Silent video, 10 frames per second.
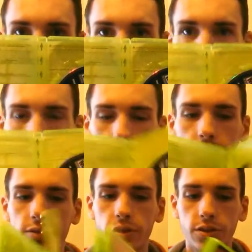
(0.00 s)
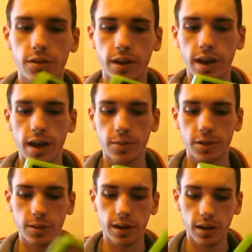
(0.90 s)
the only difference you're looking at
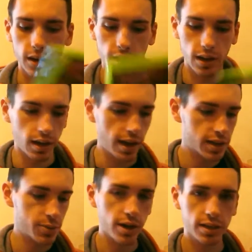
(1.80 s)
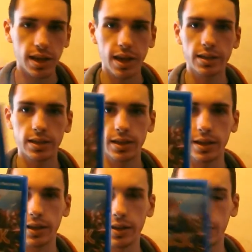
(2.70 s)
between an Xbox case
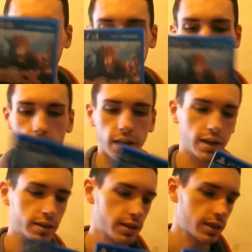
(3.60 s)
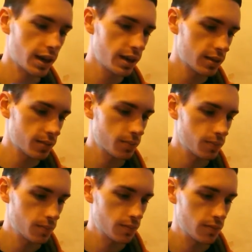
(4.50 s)
and a PS4 case is height.
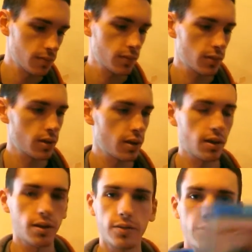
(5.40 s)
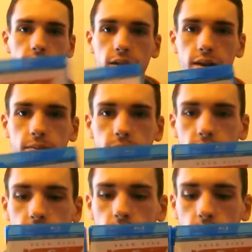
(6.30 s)
And finally,
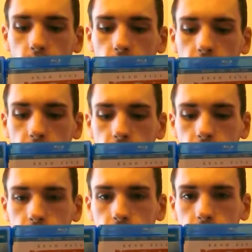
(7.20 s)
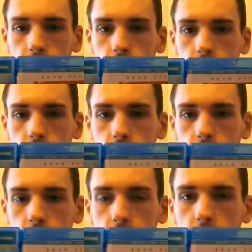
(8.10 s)
we got a Blu-ray.
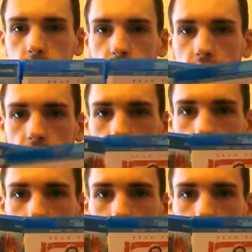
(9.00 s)
Same